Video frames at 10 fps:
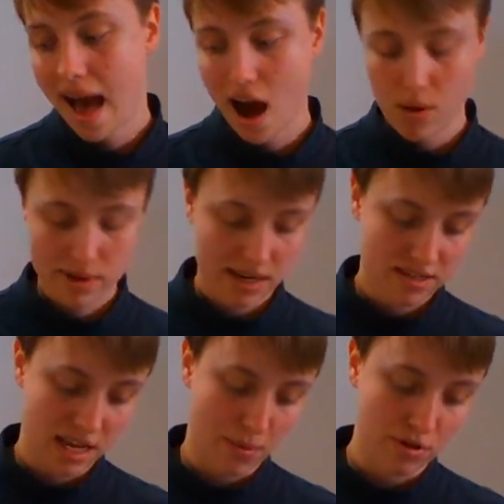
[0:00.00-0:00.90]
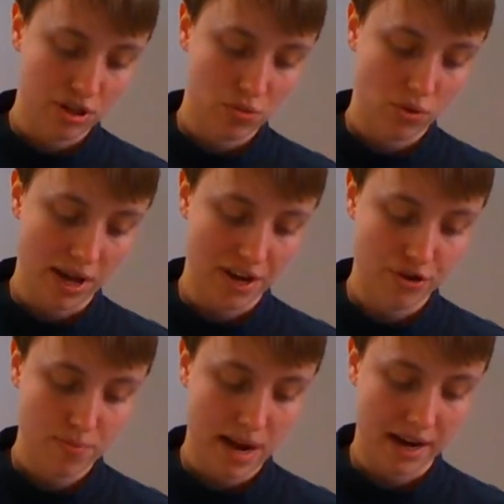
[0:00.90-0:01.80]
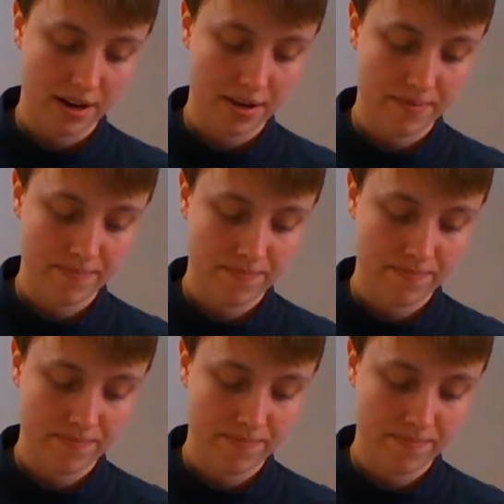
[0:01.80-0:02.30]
how many sandwiches will Andrew make?